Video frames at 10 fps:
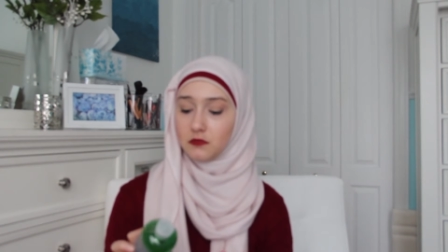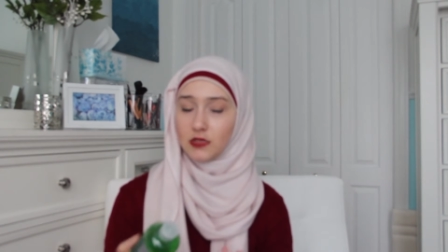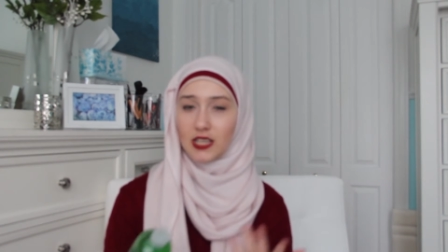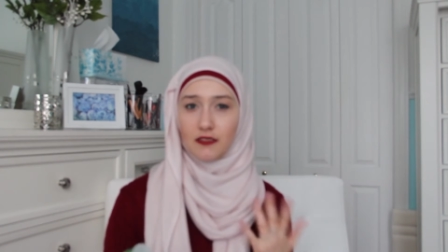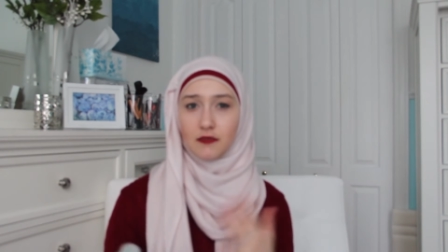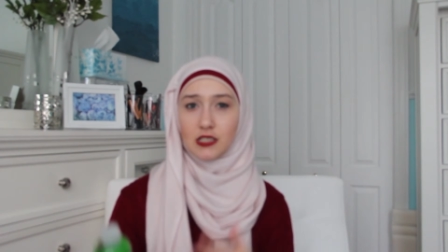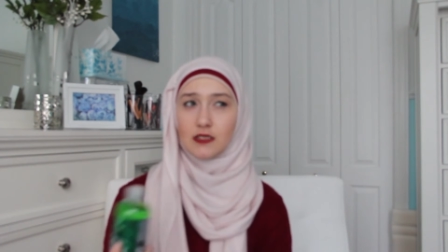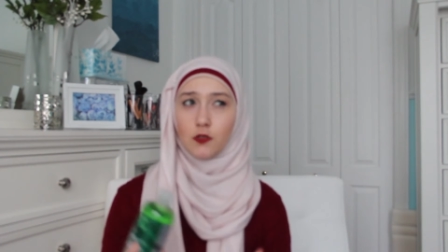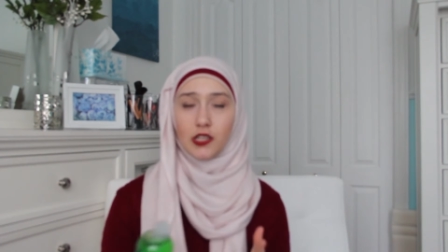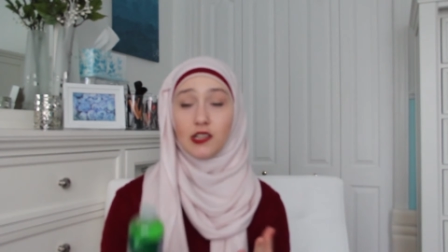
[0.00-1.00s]
like an
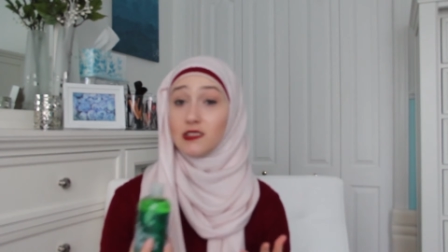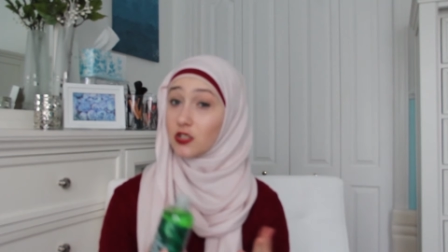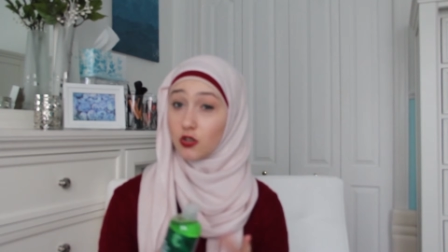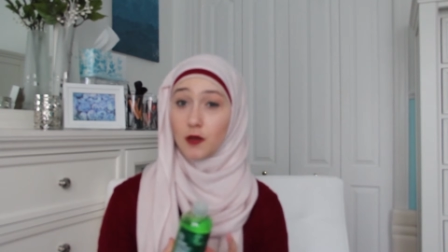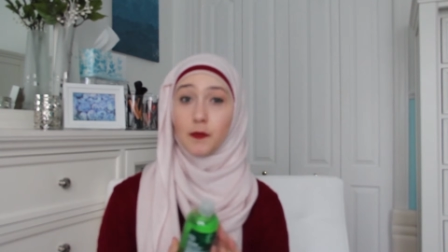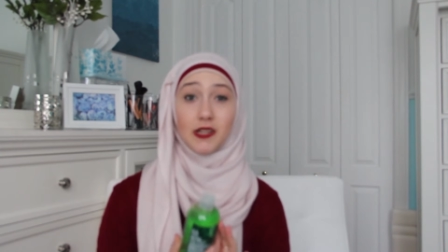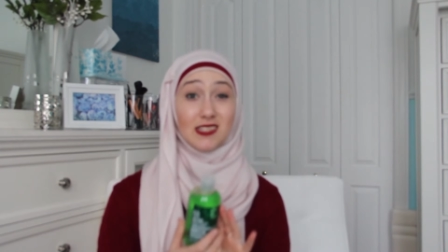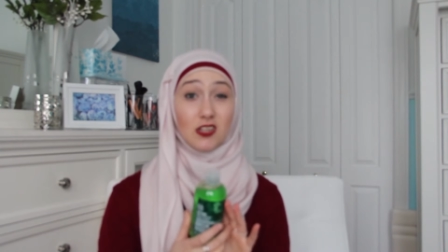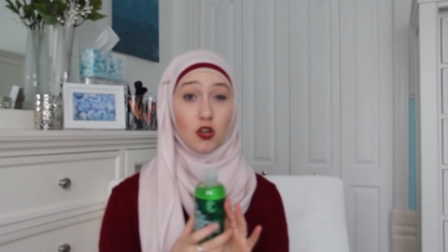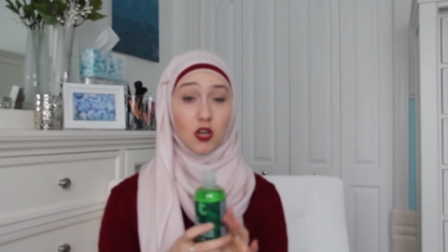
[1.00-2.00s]
exfoliating scrub, but it's
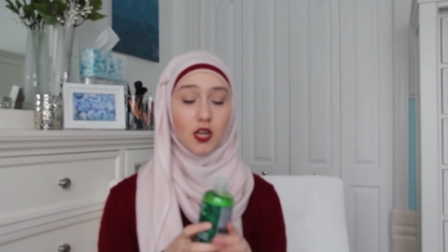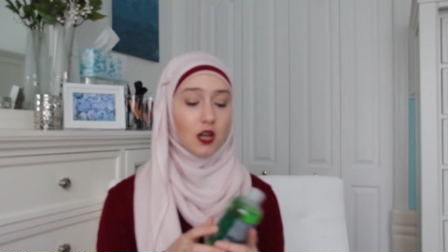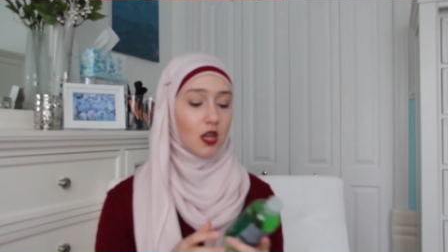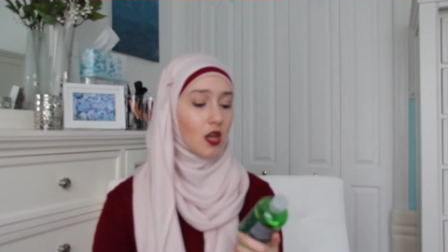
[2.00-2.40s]
not.